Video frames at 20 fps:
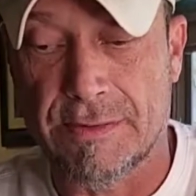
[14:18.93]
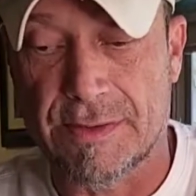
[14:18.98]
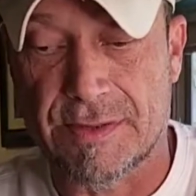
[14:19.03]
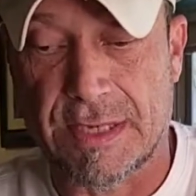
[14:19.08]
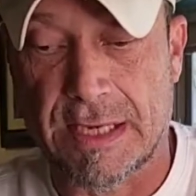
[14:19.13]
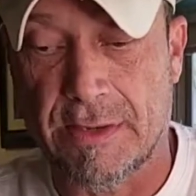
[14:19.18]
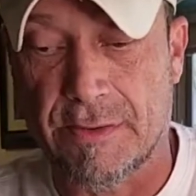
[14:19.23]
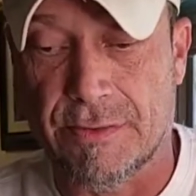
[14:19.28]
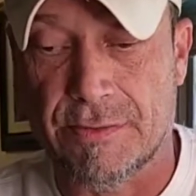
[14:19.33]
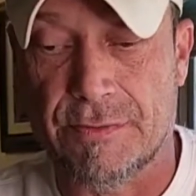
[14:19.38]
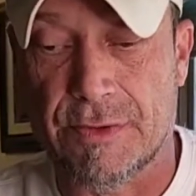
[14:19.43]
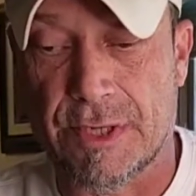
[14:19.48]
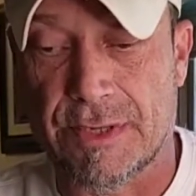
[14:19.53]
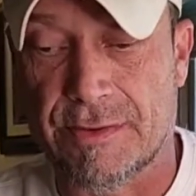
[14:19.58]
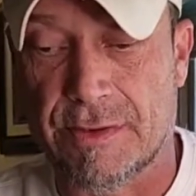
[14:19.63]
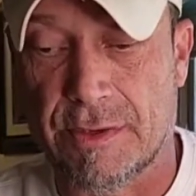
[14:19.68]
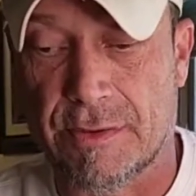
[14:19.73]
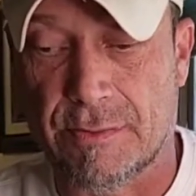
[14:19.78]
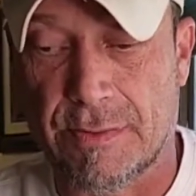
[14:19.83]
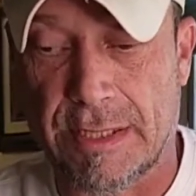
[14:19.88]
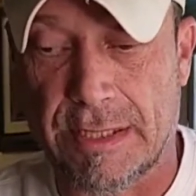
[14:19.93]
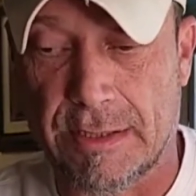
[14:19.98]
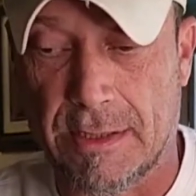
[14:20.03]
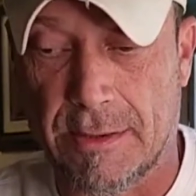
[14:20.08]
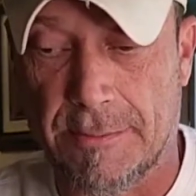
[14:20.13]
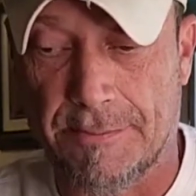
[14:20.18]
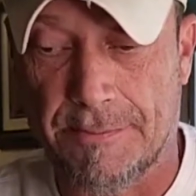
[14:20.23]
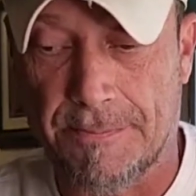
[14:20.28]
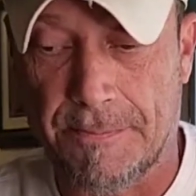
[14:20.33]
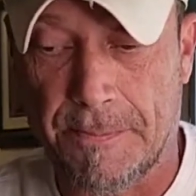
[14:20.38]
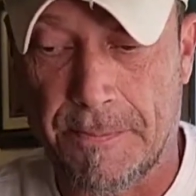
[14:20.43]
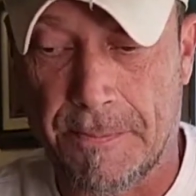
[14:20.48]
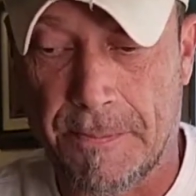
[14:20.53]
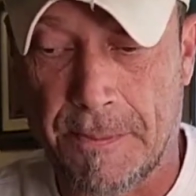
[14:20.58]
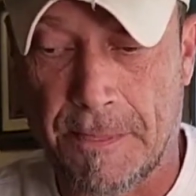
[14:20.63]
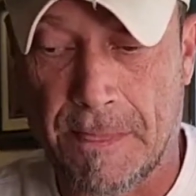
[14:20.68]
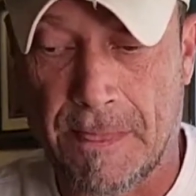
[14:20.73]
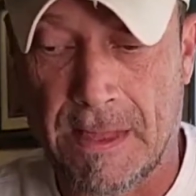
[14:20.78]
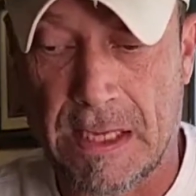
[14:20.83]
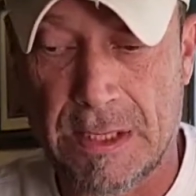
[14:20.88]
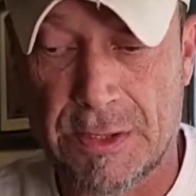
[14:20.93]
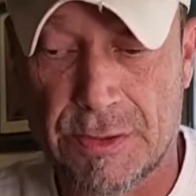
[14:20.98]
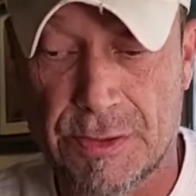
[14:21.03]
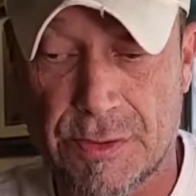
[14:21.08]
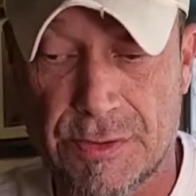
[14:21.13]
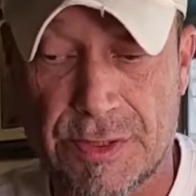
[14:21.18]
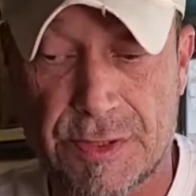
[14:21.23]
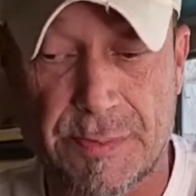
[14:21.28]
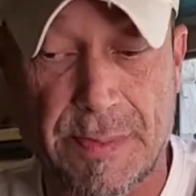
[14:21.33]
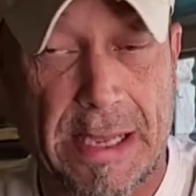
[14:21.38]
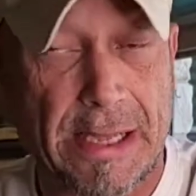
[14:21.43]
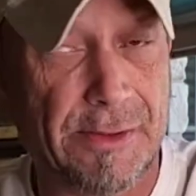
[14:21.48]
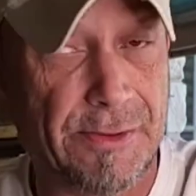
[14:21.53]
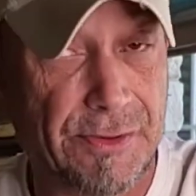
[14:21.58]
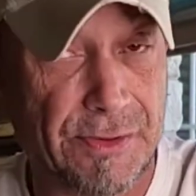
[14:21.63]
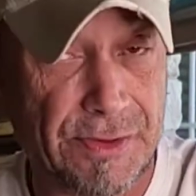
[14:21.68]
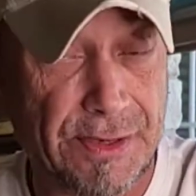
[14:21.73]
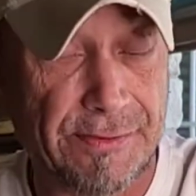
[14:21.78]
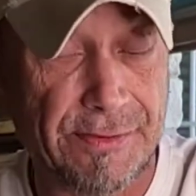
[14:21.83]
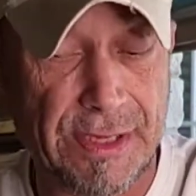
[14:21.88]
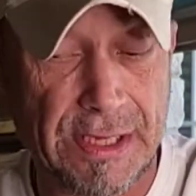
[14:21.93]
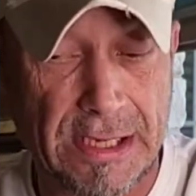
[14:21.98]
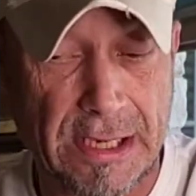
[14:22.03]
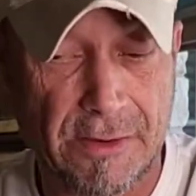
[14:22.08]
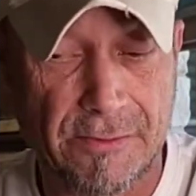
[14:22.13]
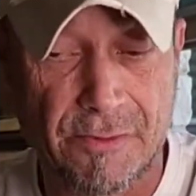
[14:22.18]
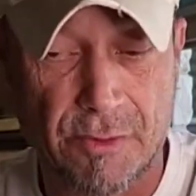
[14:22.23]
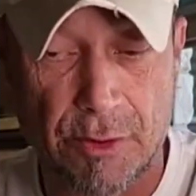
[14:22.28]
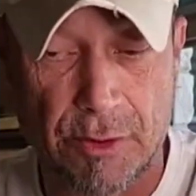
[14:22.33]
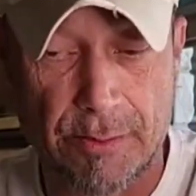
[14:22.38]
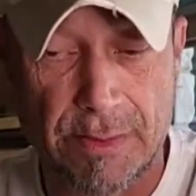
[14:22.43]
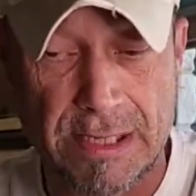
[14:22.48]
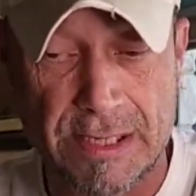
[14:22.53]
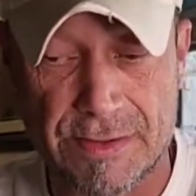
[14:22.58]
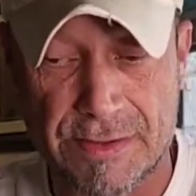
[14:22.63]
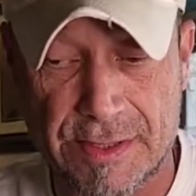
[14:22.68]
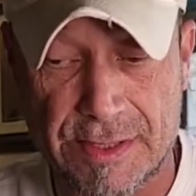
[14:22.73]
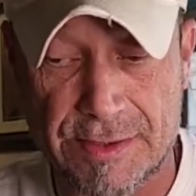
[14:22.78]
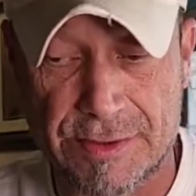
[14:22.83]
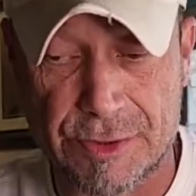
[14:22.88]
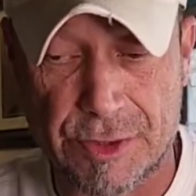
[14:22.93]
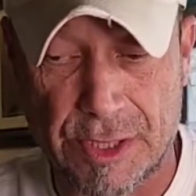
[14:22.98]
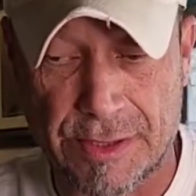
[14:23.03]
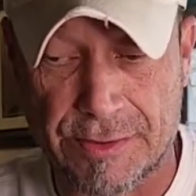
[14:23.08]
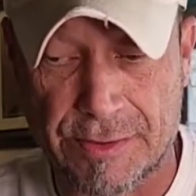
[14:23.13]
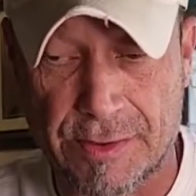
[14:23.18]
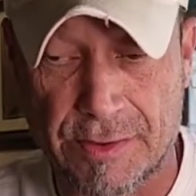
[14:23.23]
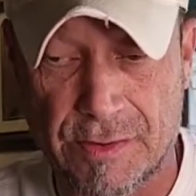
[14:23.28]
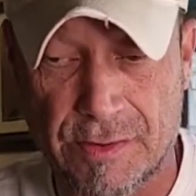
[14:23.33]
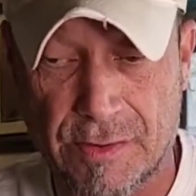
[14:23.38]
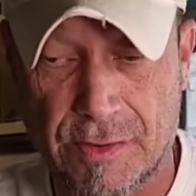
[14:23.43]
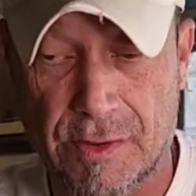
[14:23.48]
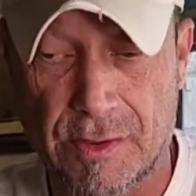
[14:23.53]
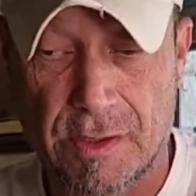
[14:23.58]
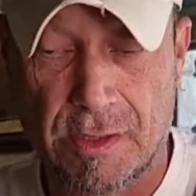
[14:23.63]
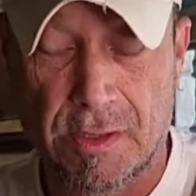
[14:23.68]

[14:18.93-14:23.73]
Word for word: The scales of justice right there. So this balances everything out for you because it is justice.